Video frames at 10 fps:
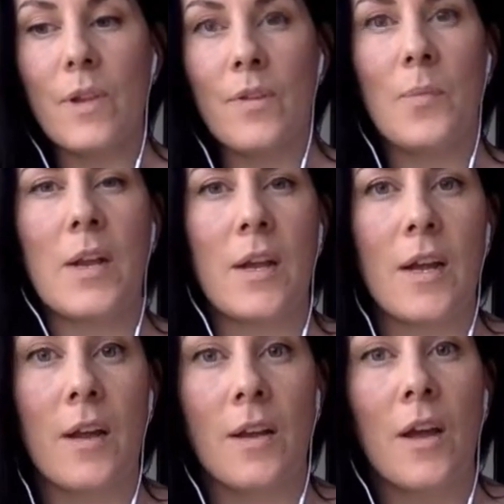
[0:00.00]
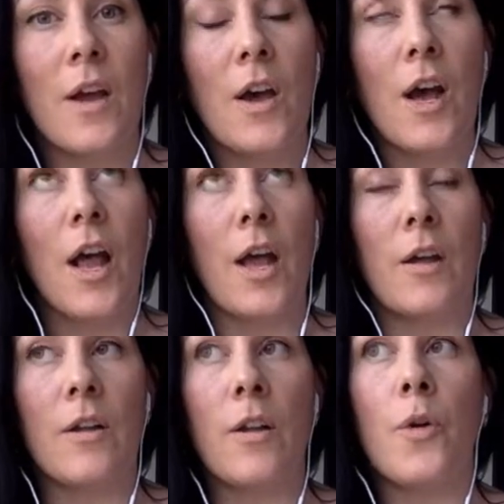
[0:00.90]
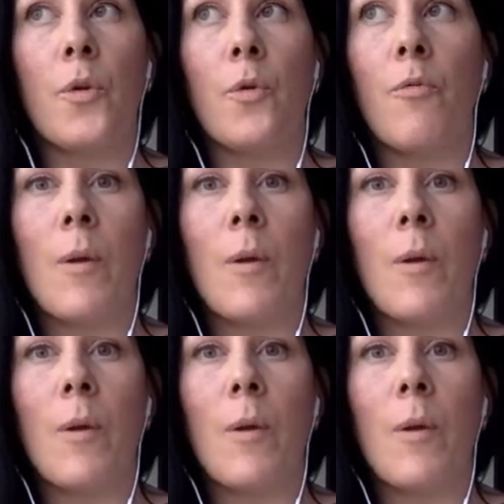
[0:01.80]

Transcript: there's been like a low